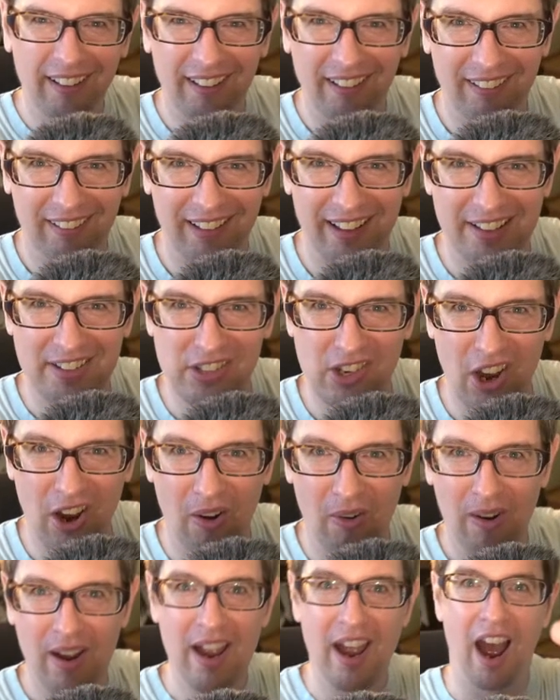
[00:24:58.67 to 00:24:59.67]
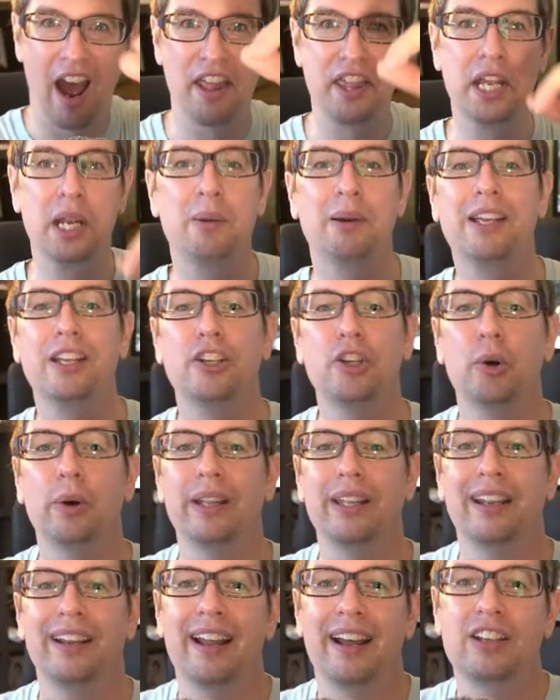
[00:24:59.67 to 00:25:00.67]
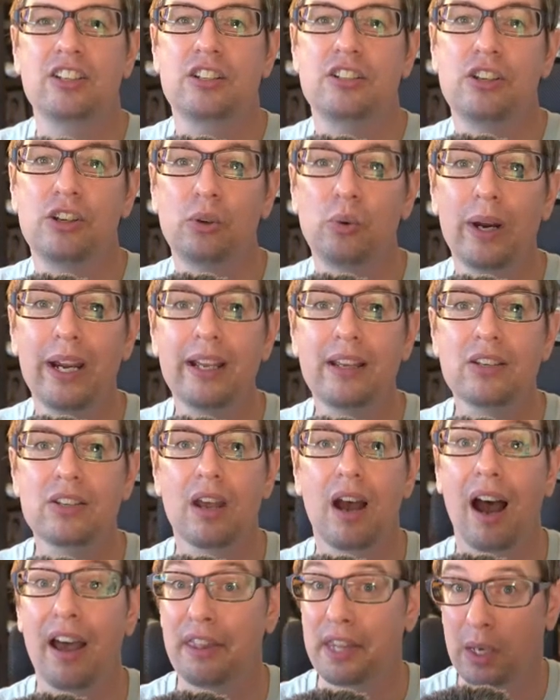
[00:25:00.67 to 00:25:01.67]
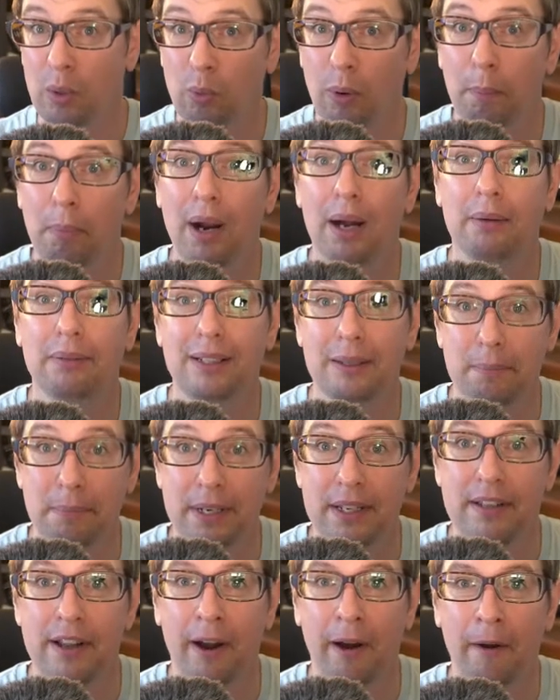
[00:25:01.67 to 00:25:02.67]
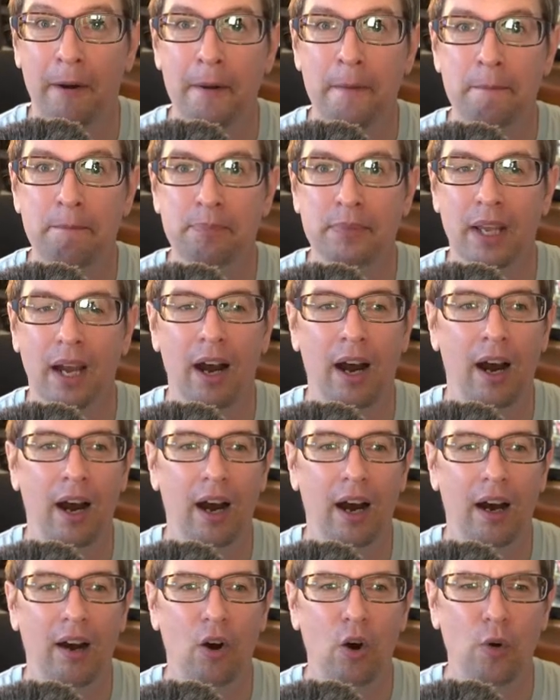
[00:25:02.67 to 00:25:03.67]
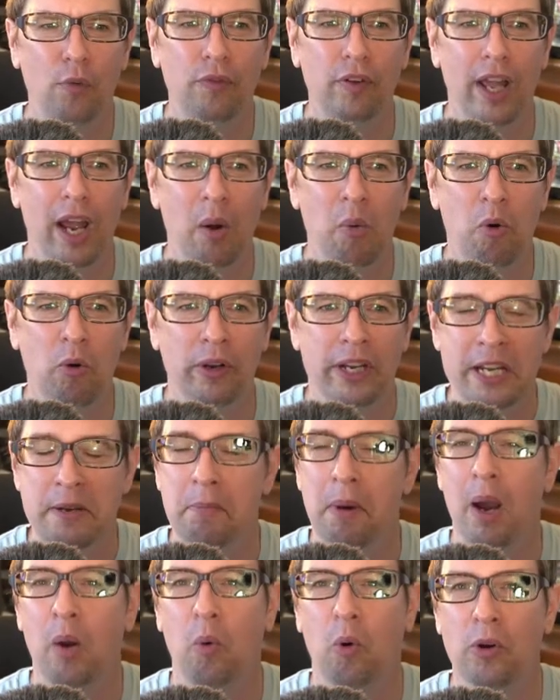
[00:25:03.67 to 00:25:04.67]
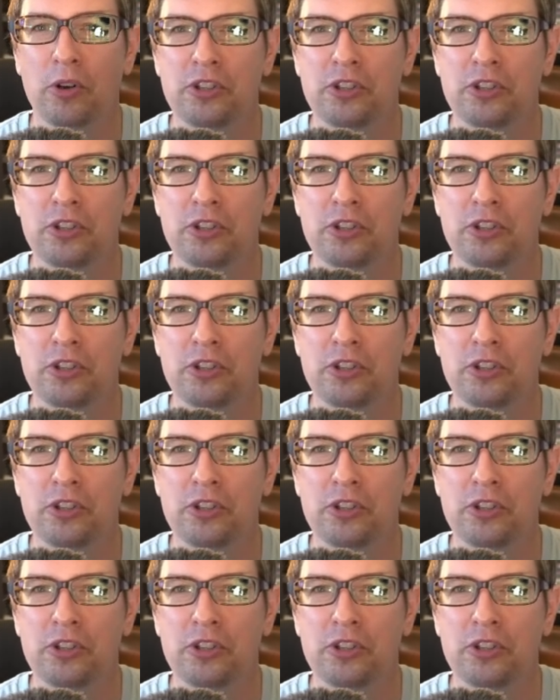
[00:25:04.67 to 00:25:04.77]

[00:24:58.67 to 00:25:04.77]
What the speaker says: Let's go. I think we can do it in the next 2 weeks. I think we'll probably be there. Hopefully I won't eat my words